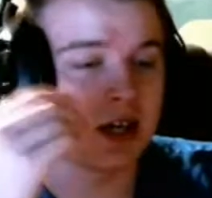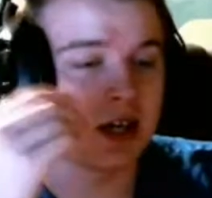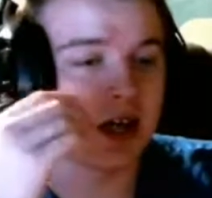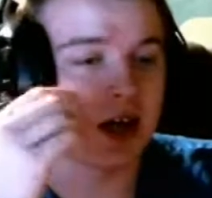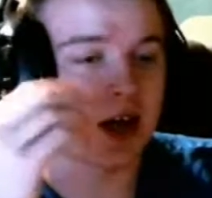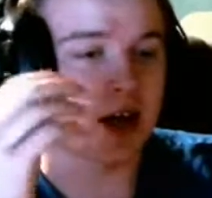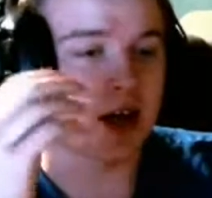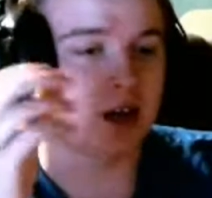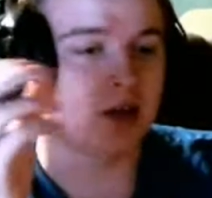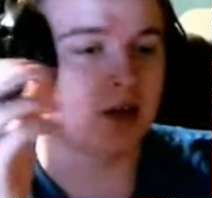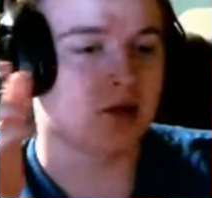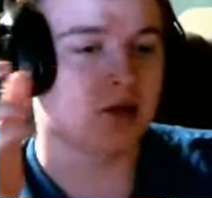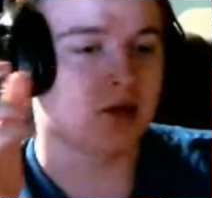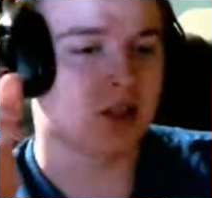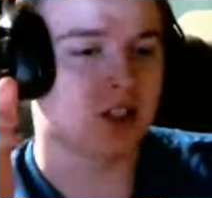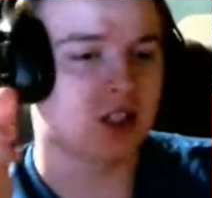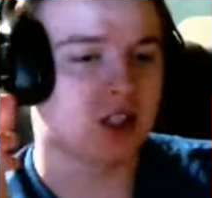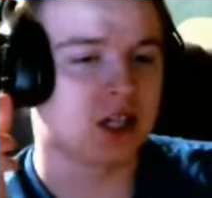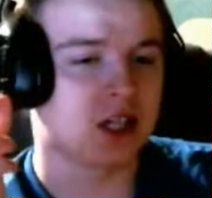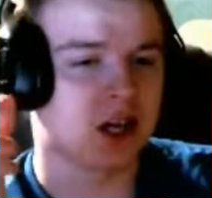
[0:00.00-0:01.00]
I don't
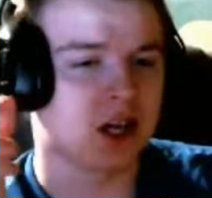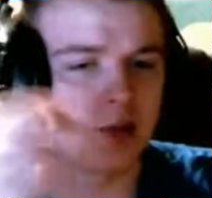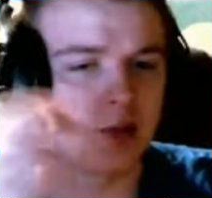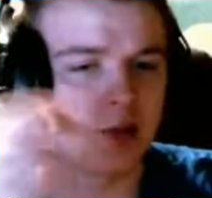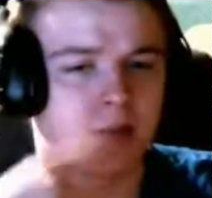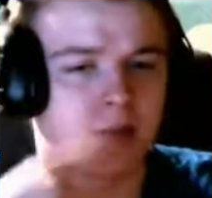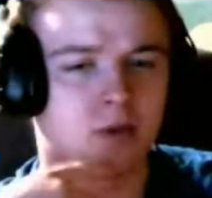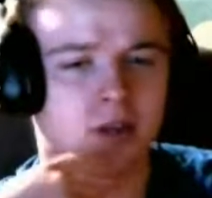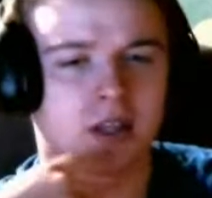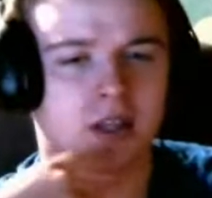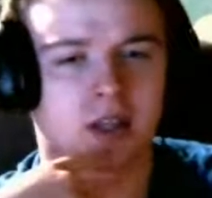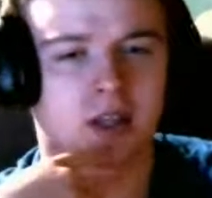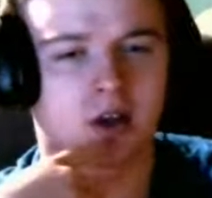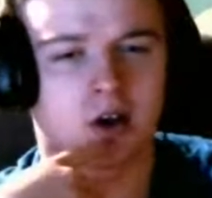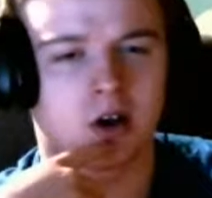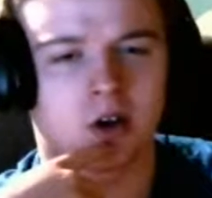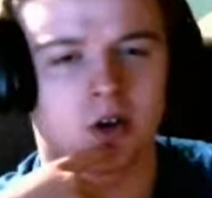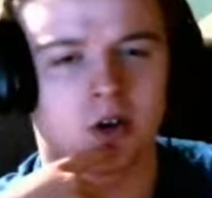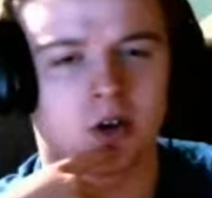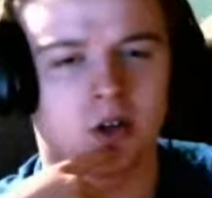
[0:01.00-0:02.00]
see how people can like
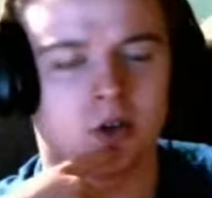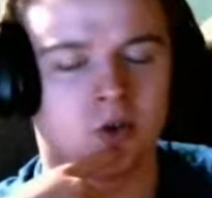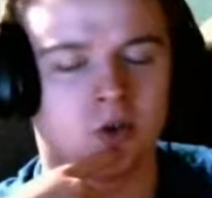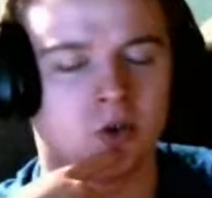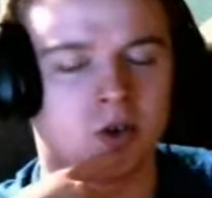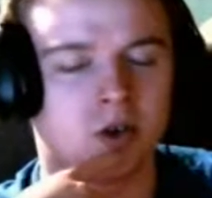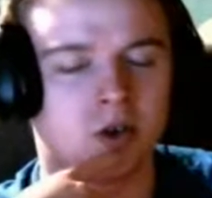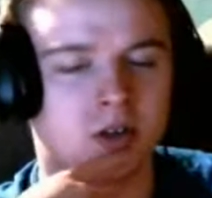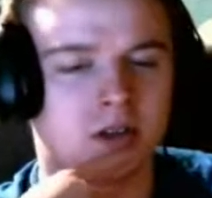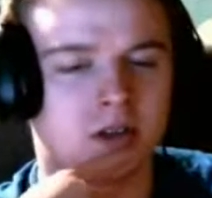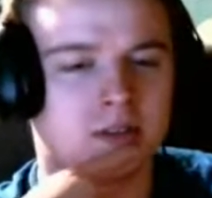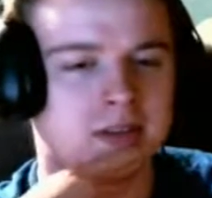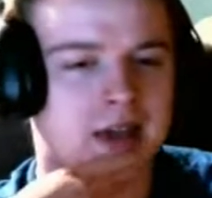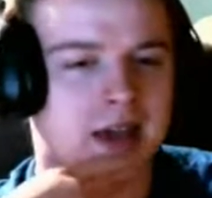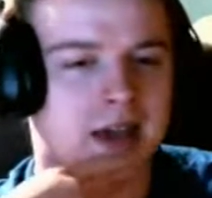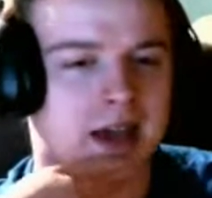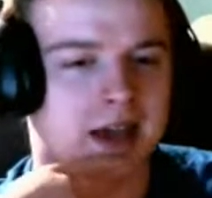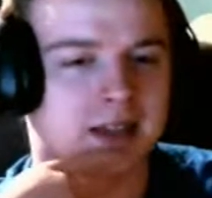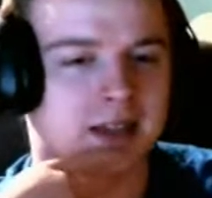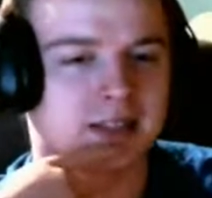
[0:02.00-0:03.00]
argue
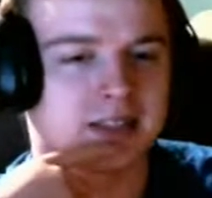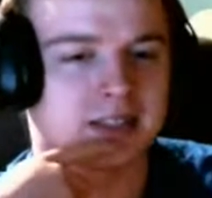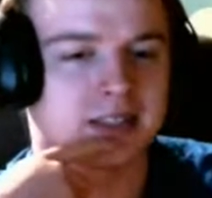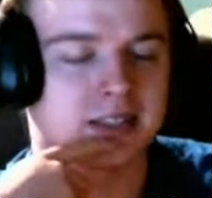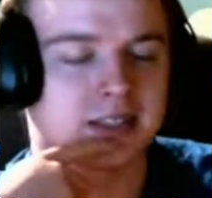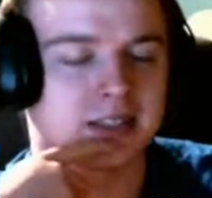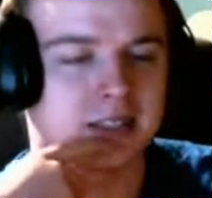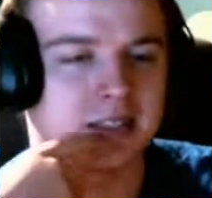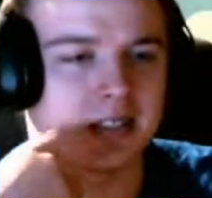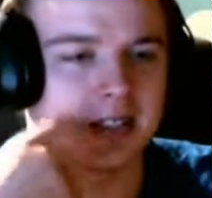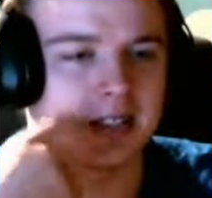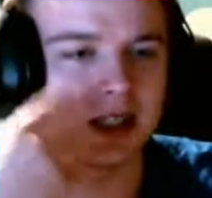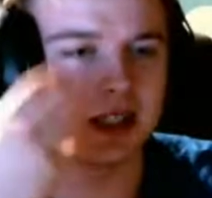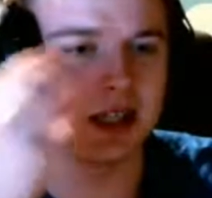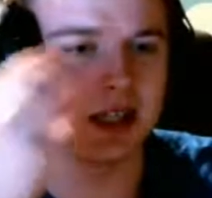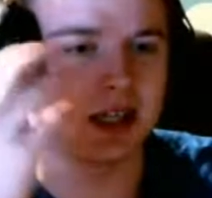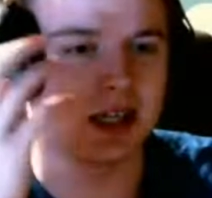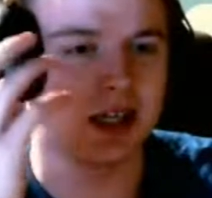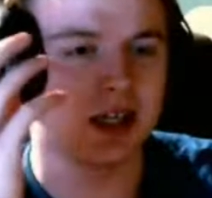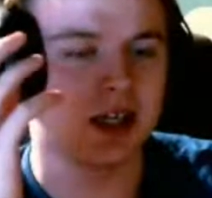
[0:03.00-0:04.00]
that
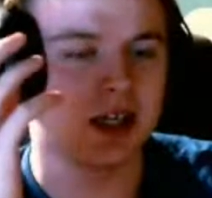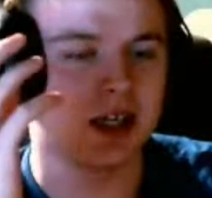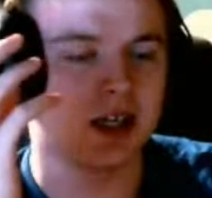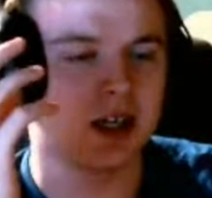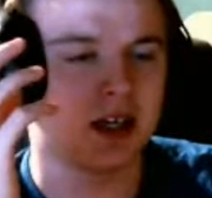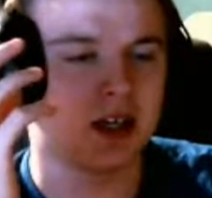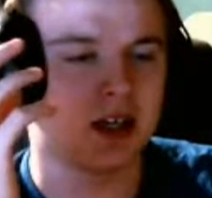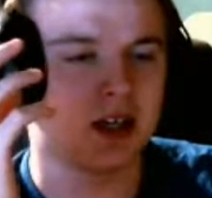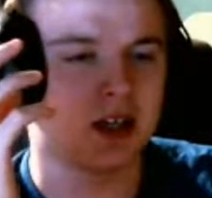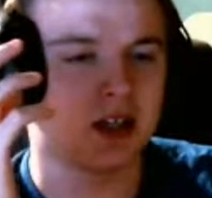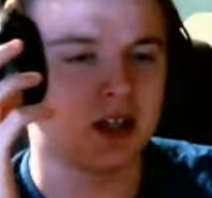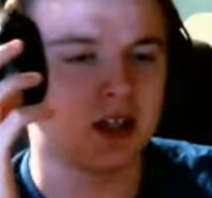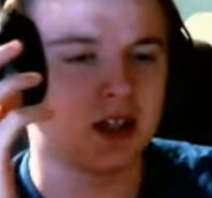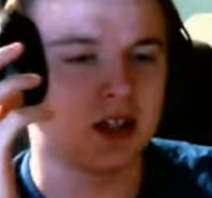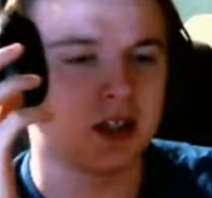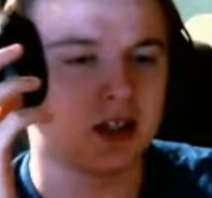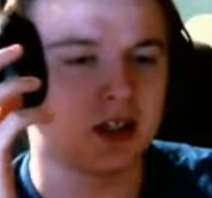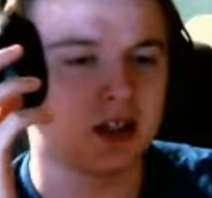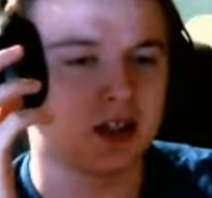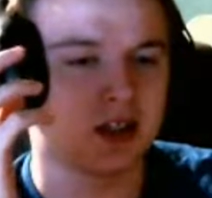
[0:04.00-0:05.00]
he
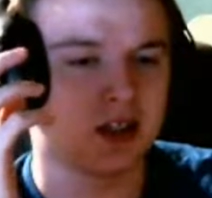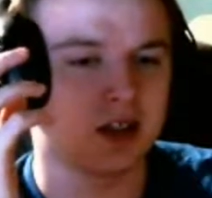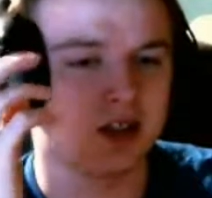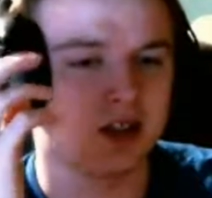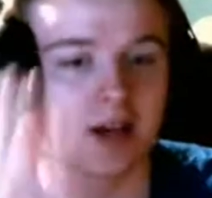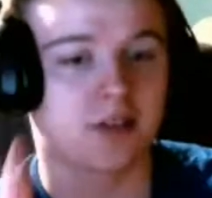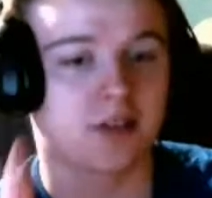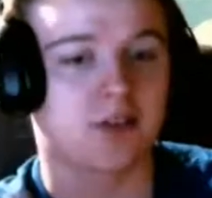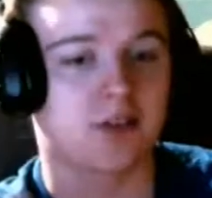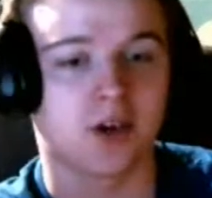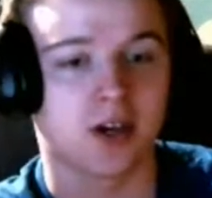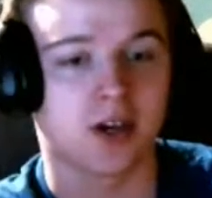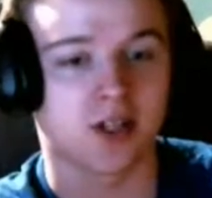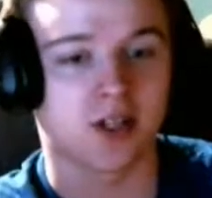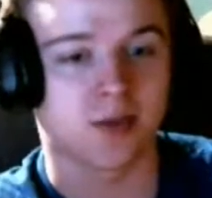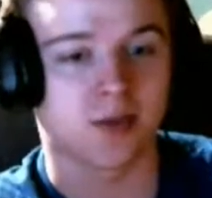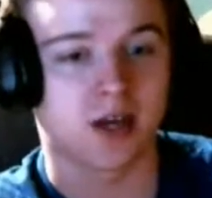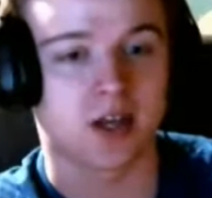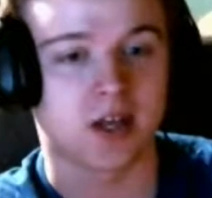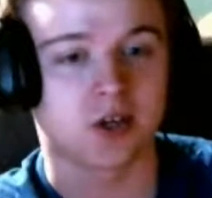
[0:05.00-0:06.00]
is not the
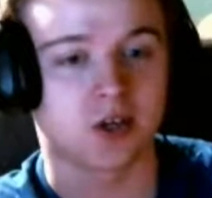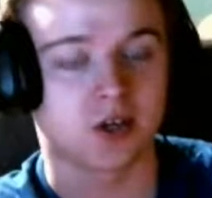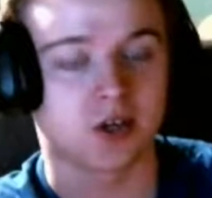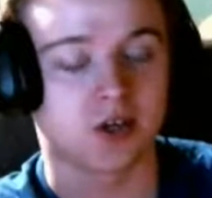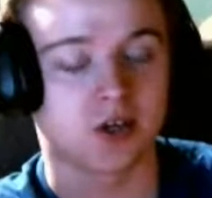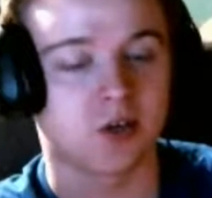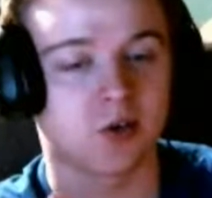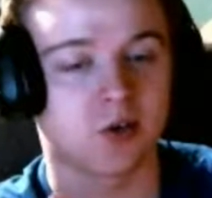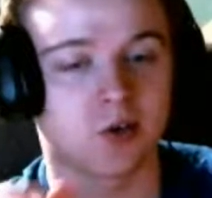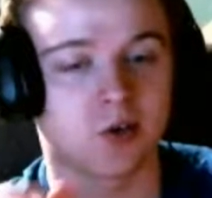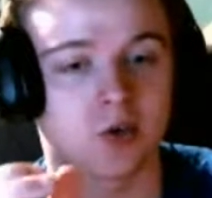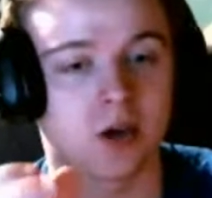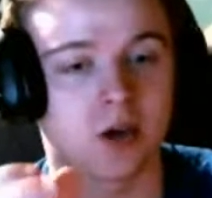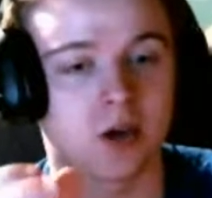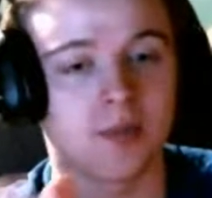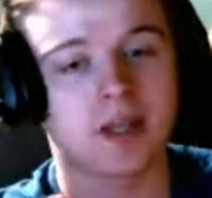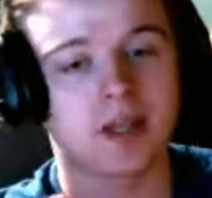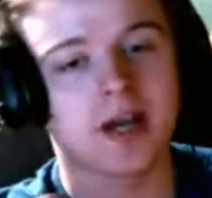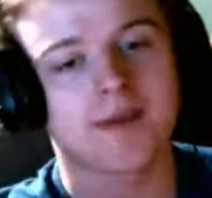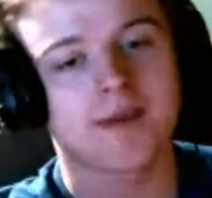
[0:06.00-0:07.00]
greatest manager. Or I
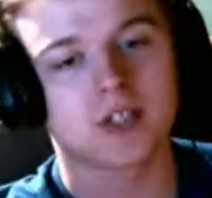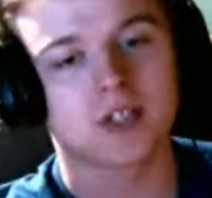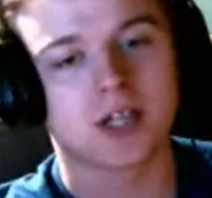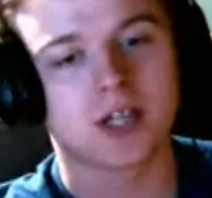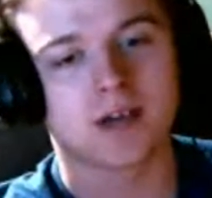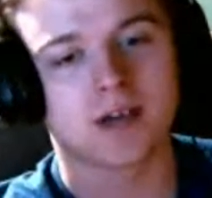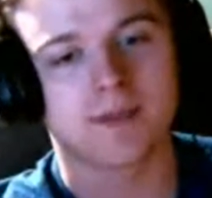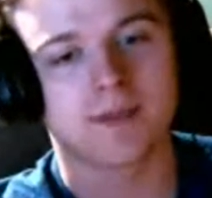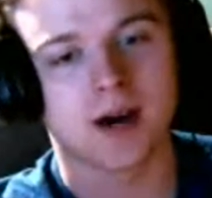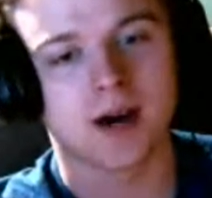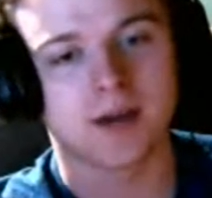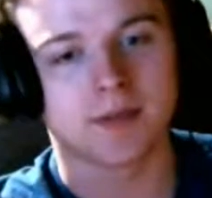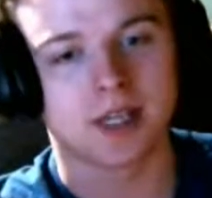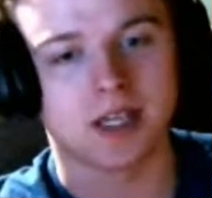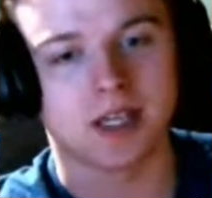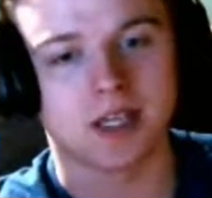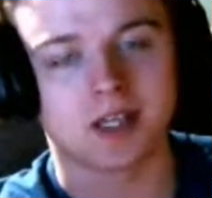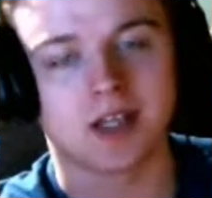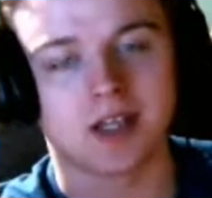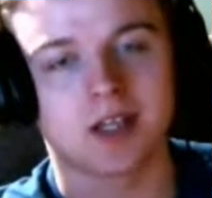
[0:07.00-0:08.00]
mean, obviously you got Bobby
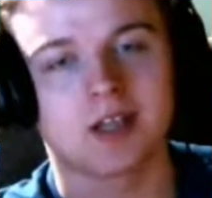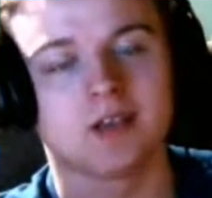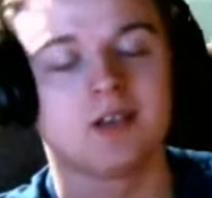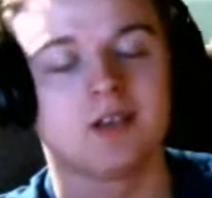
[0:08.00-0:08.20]
Heenan,